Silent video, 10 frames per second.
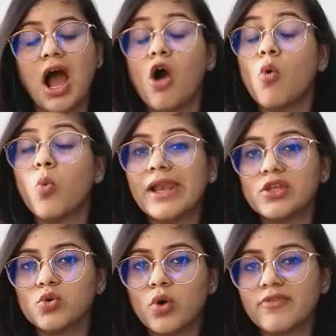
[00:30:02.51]
how
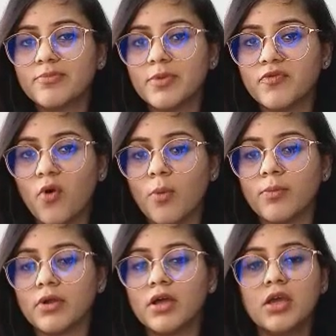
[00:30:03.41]
well you have
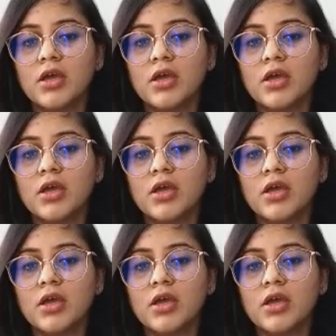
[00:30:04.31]
performed.